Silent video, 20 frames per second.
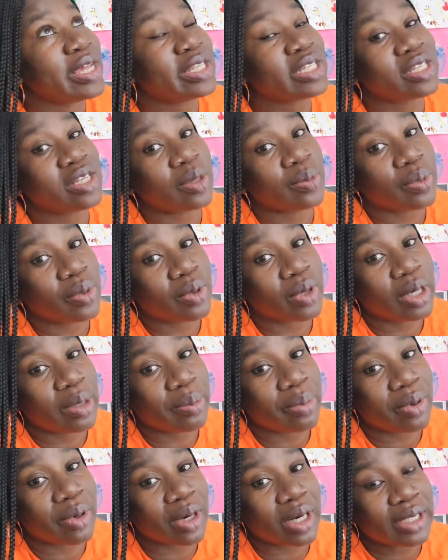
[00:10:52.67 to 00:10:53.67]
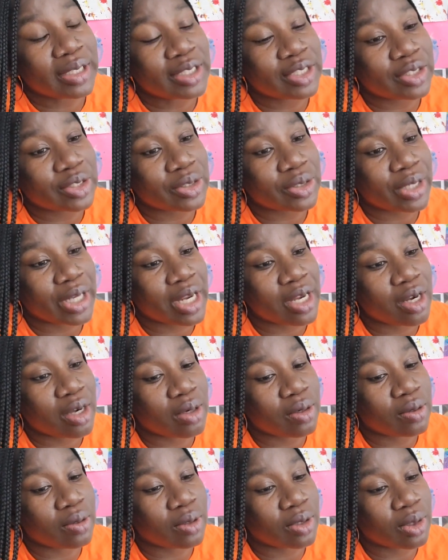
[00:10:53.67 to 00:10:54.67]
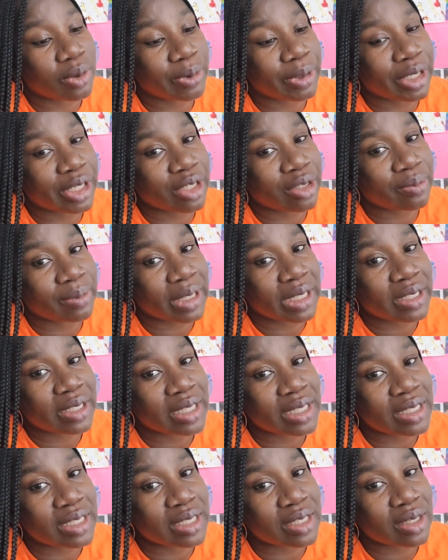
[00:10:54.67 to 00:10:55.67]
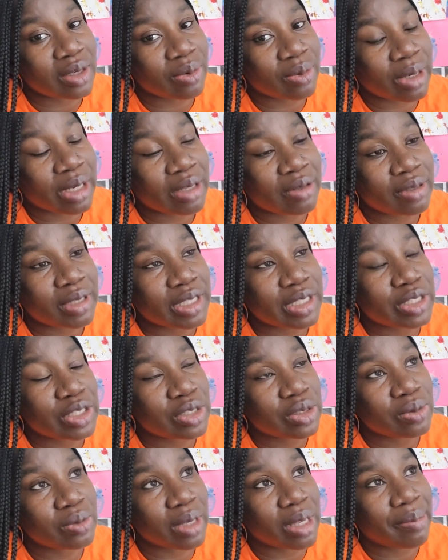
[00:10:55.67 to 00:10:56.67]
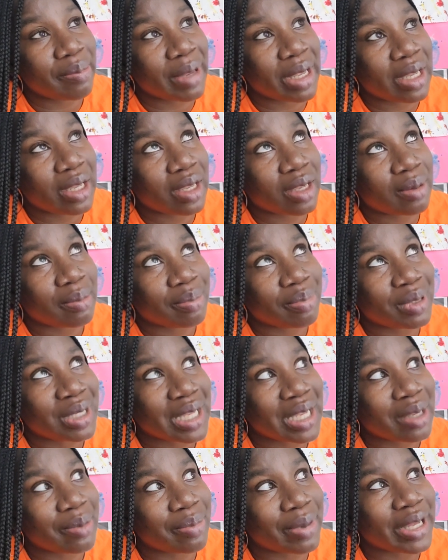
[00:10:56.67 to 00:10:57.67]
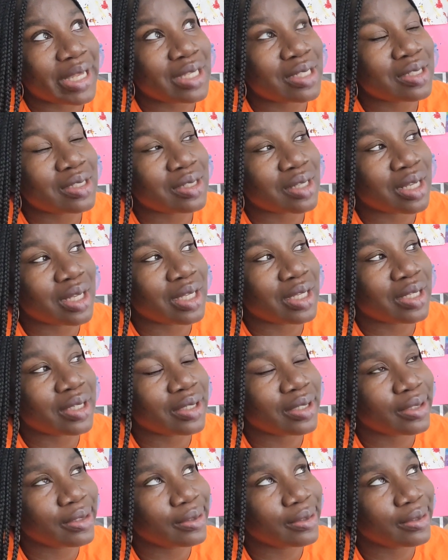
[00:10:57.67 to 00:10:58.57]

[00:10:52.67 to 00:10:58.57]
an important part to create a whole curriculum and lesson around it too, and make it play-based. Like,